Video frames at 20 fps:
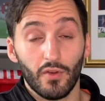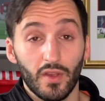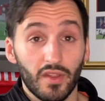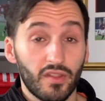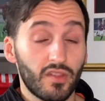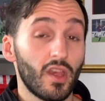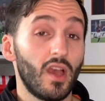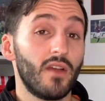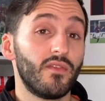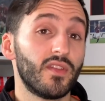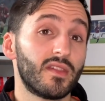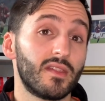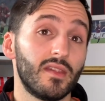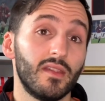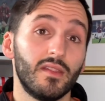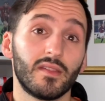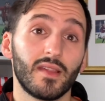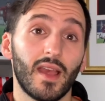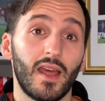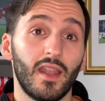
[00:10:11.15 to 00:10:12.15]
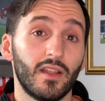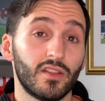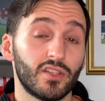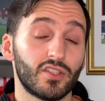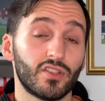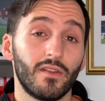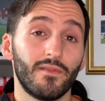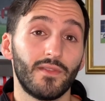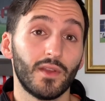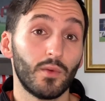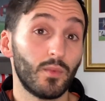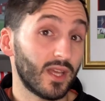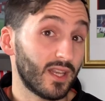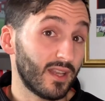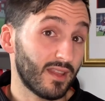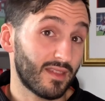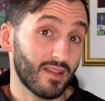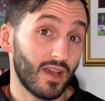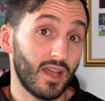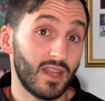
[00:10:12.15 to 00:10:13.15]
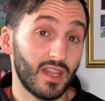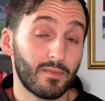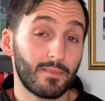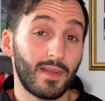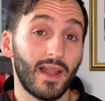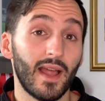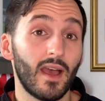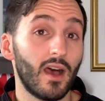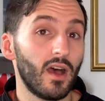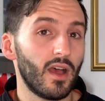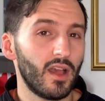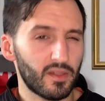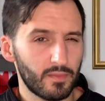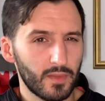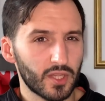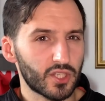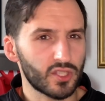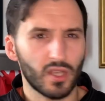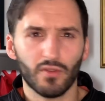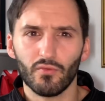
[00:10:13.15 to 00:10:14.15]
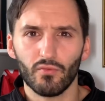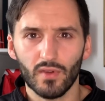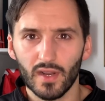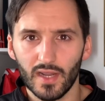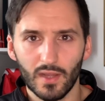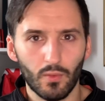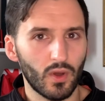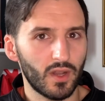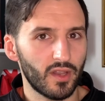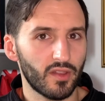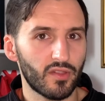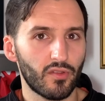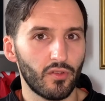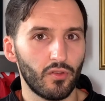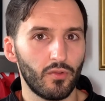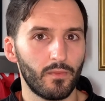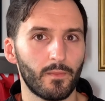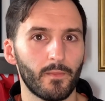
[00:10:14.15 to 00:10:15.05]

services, and I just don't think we're going to sign this player as much as I really want us to.